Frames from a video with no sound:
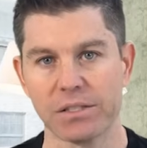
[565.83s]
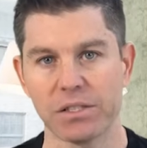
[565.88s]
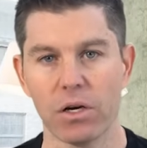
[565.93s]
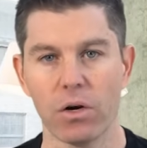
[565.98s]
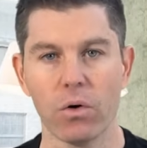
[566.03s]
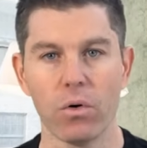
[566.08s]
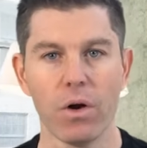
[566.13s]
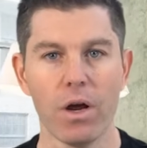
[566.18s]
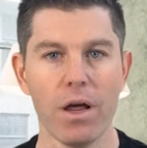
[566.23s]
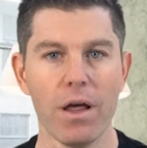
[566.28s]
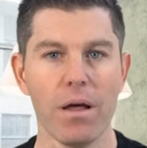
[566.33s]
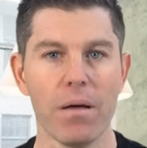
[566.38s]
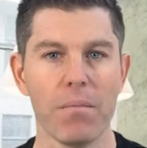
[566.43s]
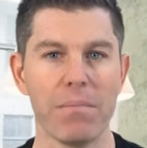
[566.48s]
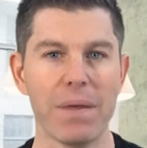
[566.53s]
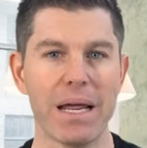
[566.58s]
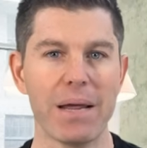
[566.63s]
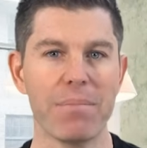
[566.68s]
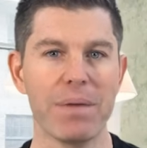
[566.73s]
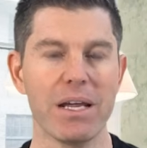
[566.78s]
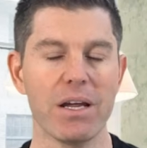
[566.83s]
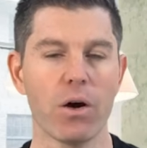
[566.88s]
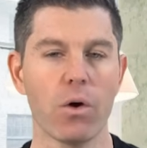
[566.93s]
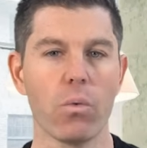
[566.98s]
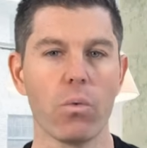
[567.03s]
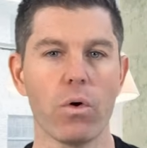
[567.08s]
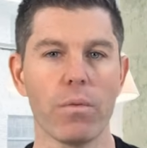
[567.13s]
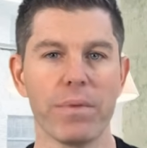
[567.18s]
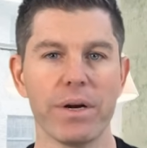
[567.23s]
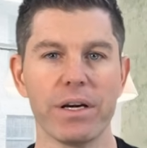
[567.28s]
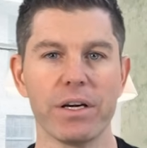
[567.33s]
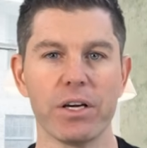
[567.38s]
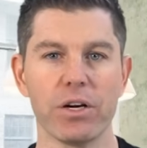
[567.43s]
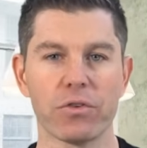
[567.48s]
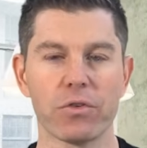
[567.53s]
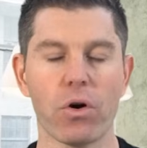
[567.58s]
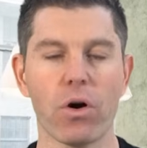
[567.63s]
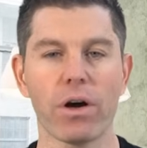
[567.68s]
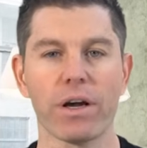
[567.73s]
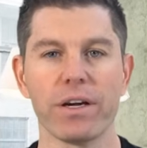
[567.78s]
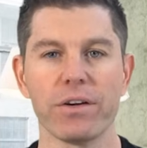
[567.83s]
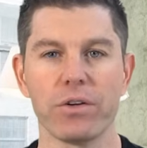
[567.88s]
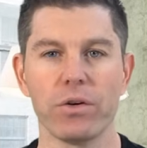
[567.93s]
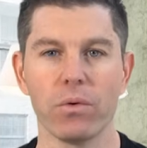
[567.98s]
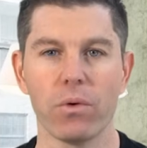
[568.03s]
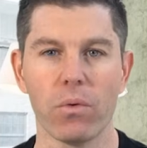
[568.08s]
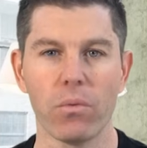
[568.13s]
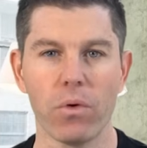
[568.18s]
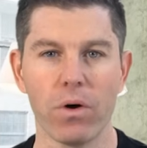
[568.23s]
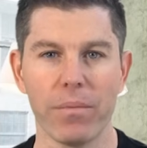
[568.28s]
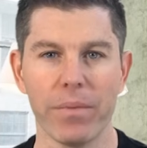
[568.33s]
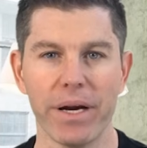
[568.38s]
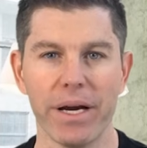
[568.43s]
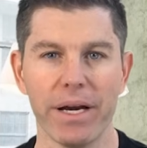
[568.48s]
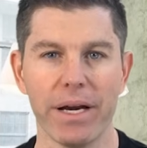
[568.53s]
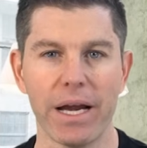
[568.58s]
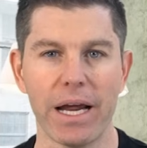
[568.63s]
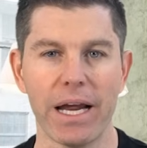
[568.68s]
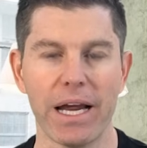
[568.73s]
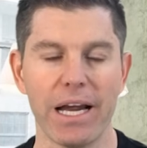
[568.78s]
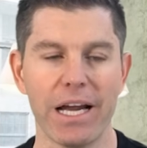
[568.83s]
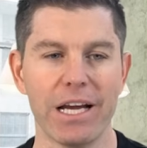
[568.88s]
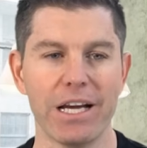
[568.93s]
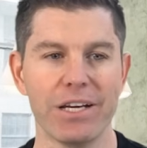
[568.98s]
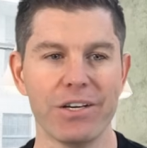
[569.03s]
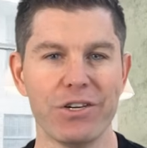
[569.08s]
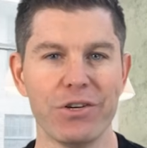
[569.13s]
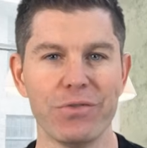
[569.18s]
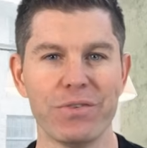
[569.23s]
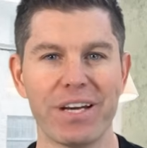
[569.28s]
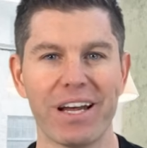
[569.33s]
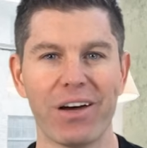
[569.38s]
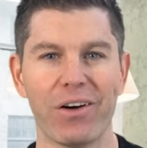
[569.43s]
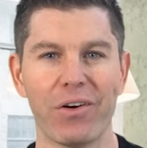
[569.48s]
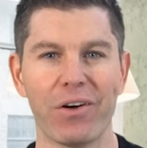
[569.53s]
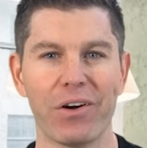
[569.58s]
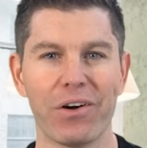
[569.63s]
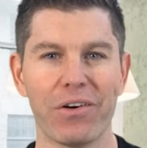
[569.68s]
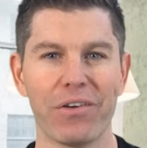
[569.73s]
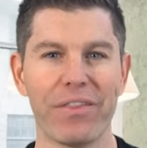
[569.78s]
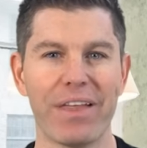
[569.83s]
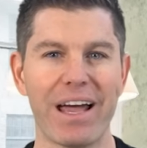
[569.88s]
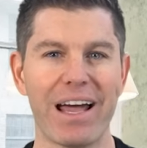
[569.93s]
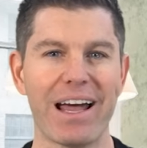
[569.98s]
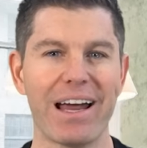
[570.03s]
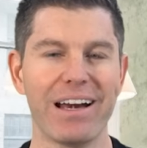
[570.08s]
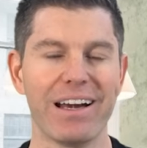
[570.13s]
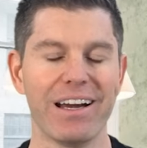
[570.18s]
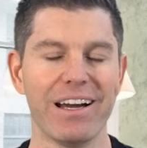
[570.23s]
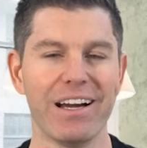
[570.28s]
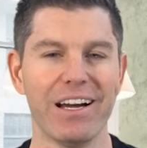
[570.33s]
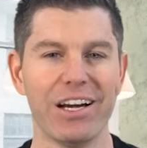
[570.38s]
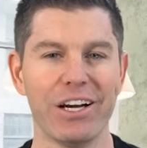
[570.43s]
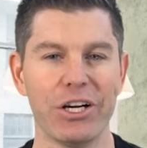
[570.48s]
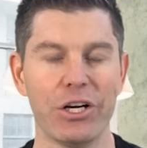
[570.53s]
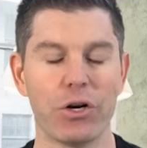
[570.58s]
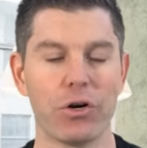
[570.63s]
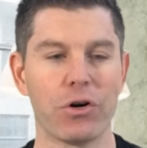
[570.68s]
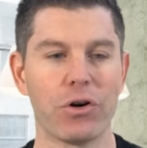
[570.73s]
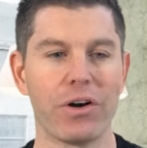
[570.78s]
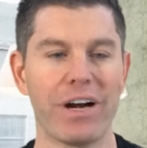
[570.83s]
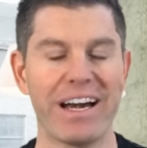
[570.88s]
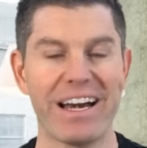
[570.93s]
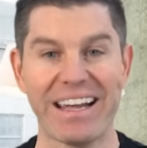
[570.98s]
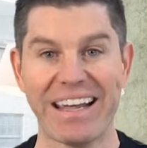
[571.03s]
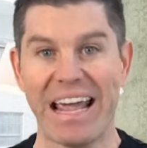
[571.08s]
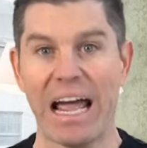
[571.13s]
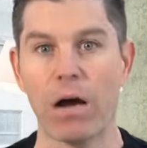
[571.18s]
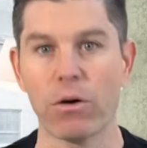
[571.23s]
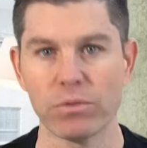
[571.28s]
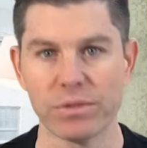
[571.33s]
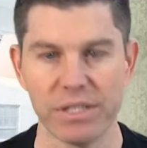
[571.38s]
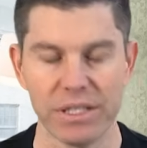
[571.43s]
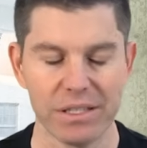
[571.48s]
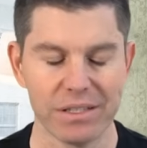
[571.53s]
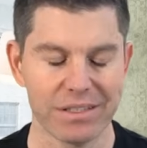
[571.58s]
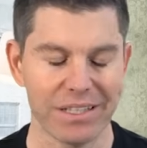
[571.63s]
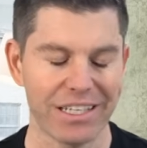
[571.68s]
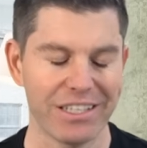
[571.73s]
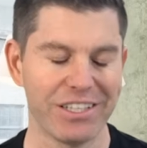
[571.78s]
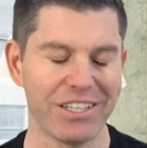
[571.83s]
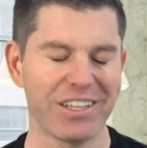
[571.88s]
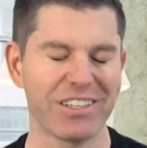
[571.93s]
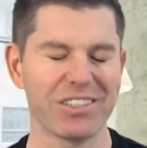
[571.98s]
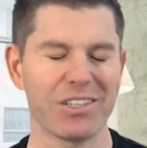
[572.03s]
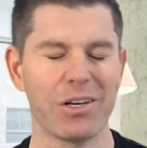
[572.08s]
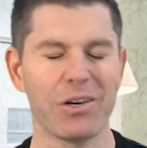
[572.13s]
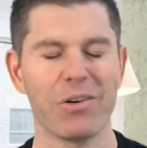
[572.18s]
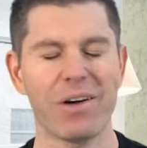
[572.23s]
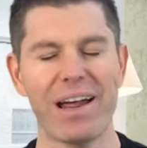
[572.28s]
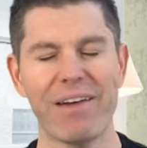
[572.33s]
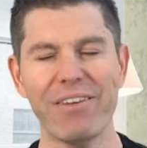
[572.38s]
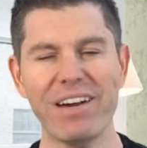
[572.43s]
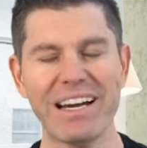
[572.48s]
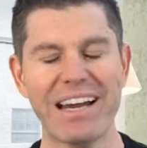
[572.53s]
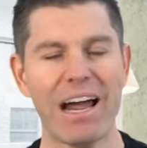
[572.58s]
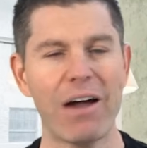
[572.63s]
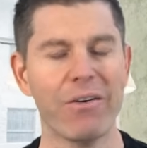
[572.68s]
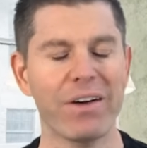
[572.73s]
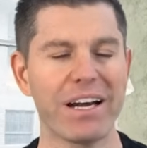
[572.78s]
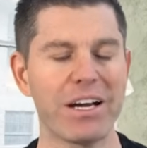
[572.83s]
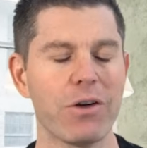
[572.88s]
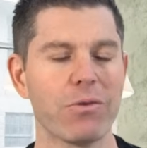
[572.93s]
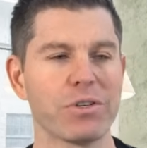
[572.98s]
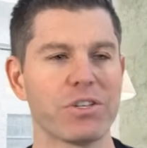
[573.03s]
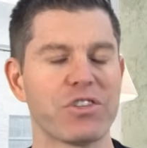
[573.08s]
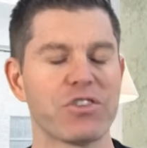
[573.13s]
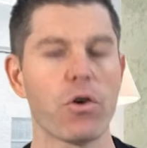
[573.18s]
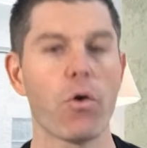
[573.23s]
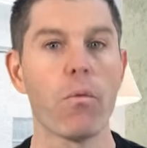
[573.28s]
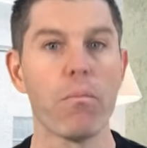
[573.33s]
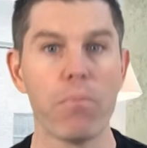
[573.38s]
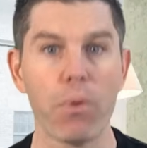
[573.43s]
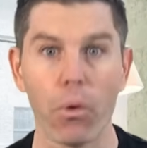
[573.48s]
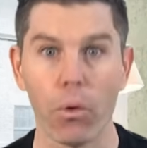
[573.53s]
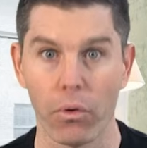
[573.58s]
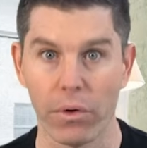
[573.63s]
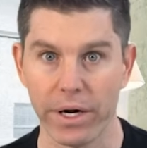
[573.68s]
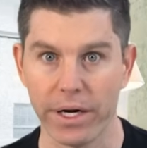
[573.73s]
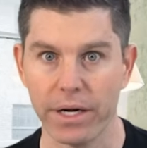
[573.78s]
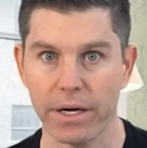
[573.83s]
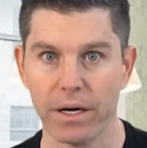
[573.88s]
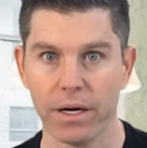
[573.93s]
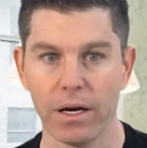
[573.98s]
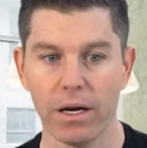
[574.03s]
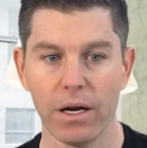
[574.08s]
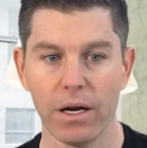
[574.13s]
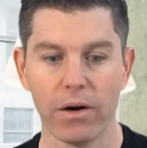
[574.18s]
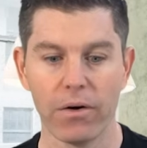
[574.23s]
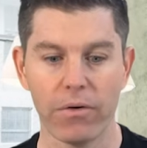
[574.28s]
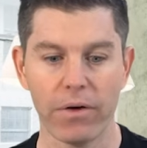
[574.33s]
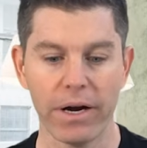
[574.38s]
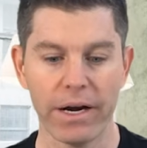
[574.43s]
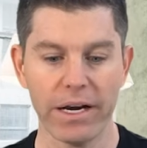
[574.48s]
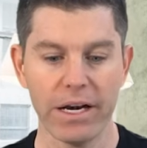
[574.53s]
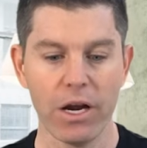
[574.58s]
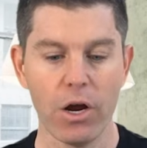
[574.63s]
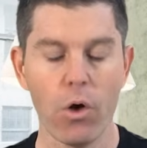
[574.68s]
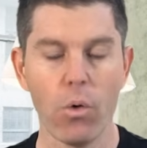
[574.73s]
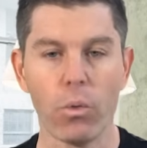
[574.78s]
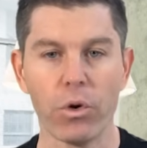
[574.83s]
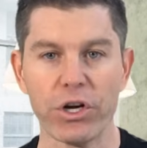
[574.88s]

So maybe a woman, you're talking to a woman and you tell her that you're an accountant and she goes, oh, every accountant I know is so boring right?